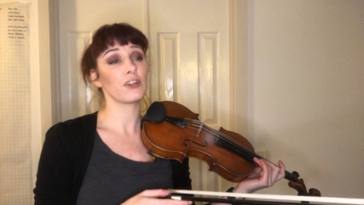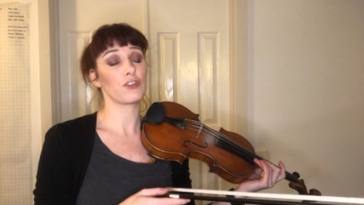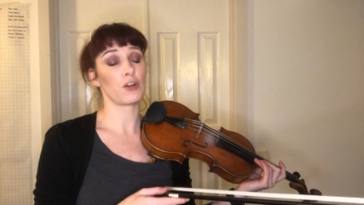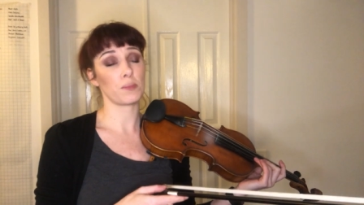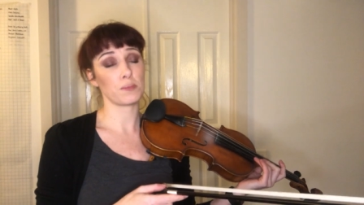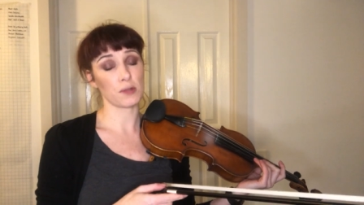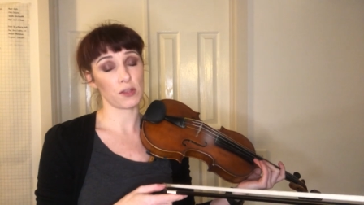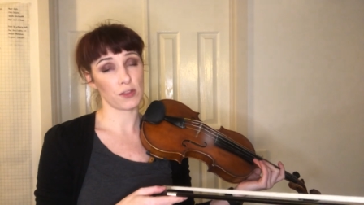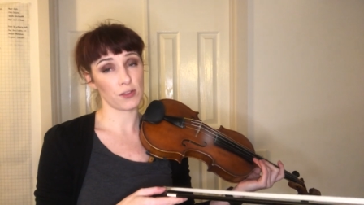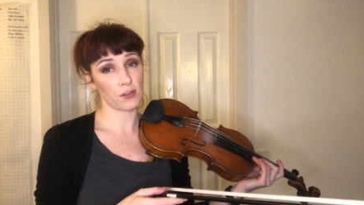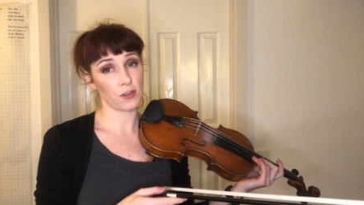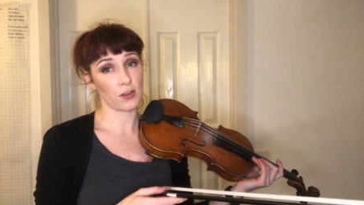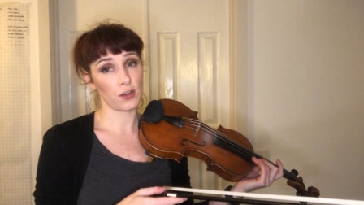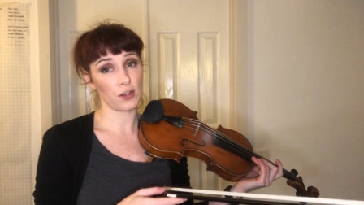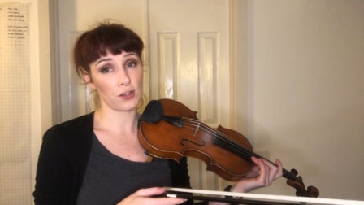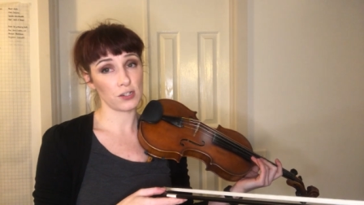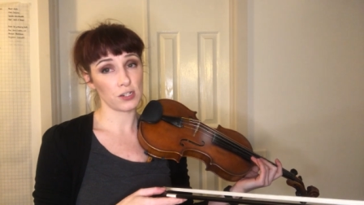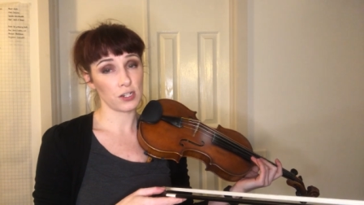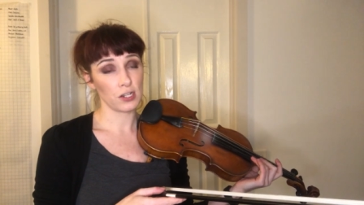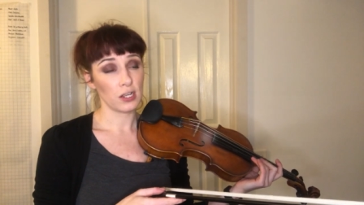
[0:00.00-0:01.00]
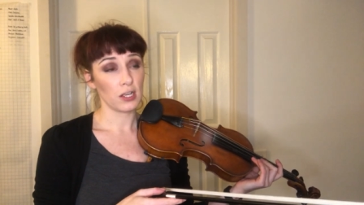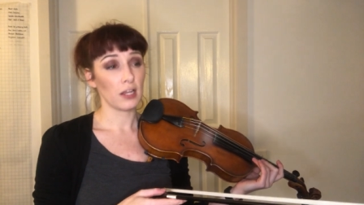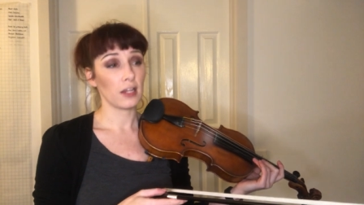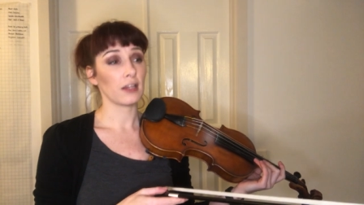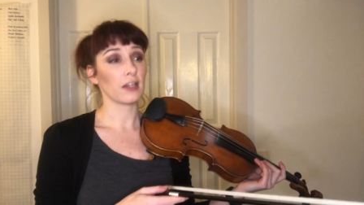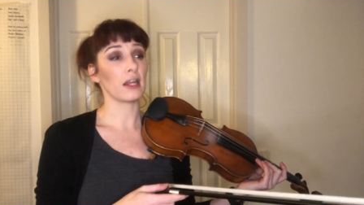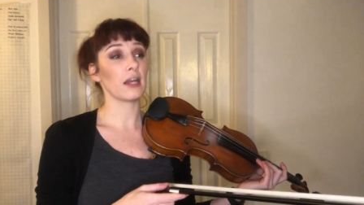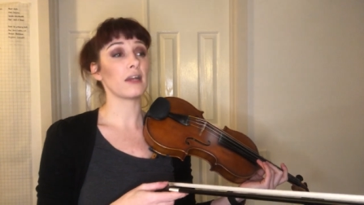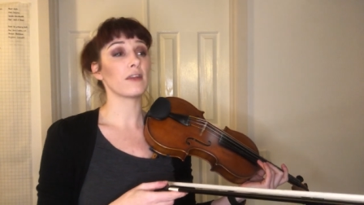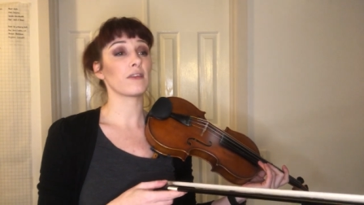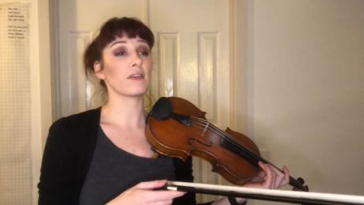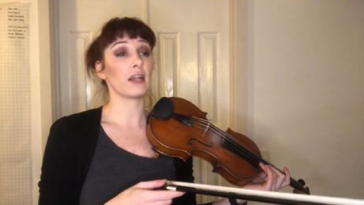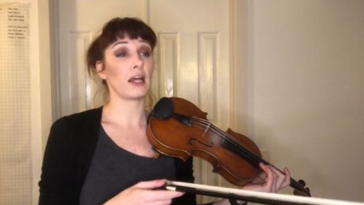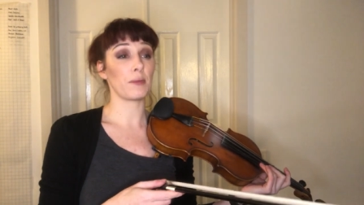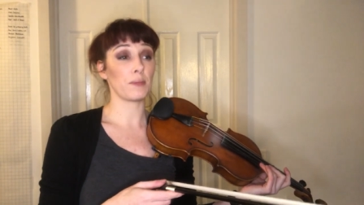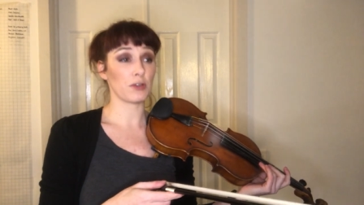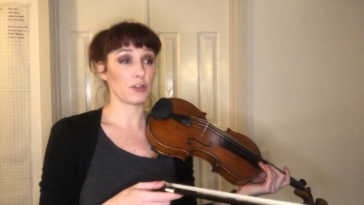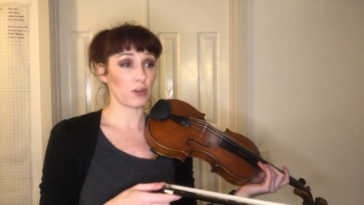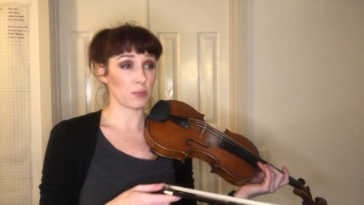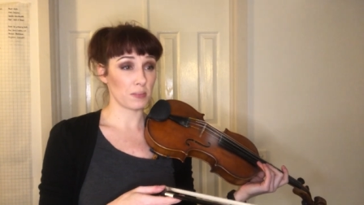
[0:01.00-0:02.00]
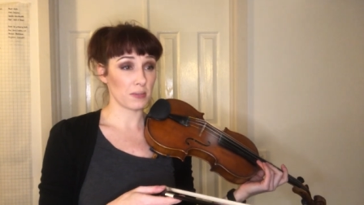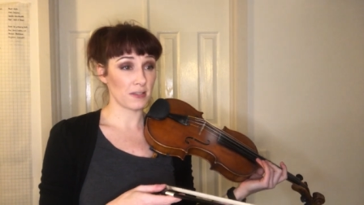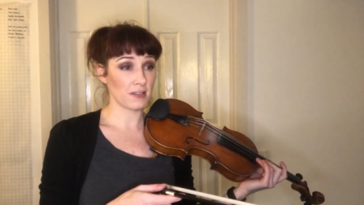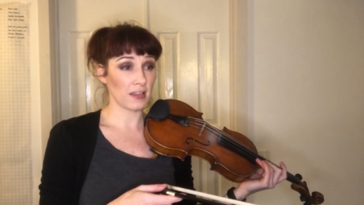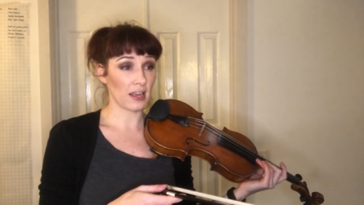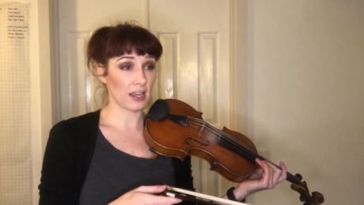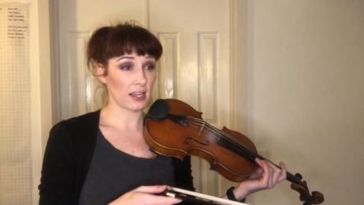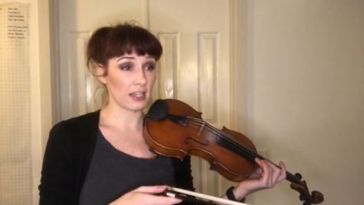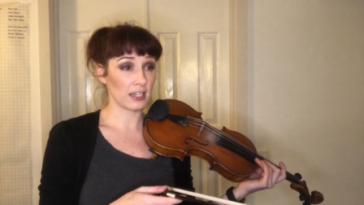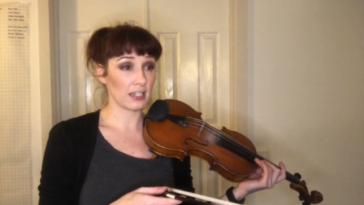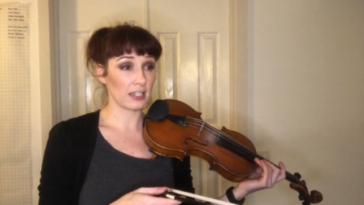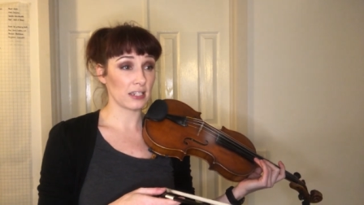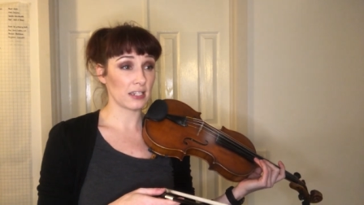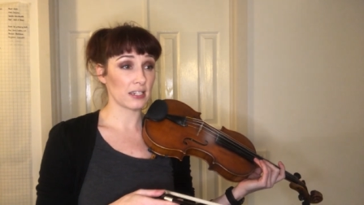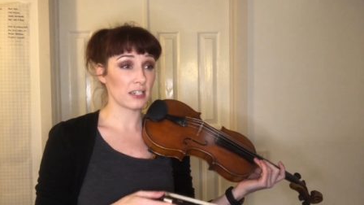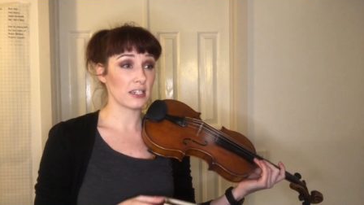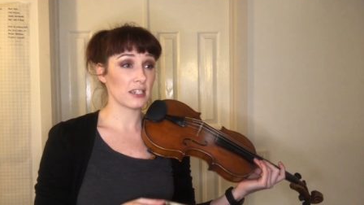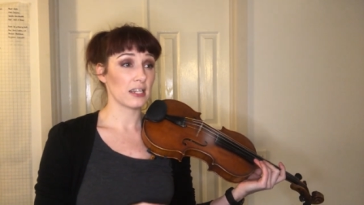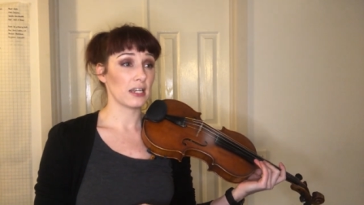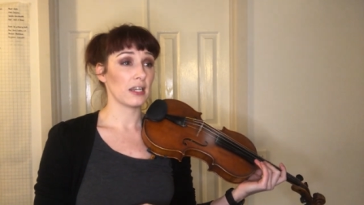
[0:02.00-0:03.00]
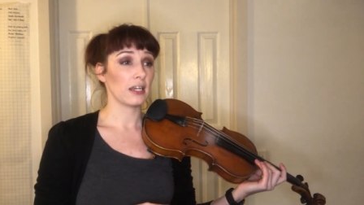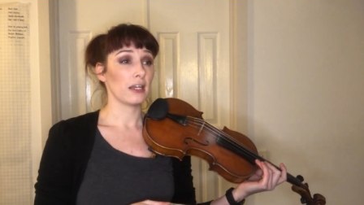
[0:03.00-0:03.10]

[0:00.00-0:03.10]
drop to third. At the end of the line, we drop to second.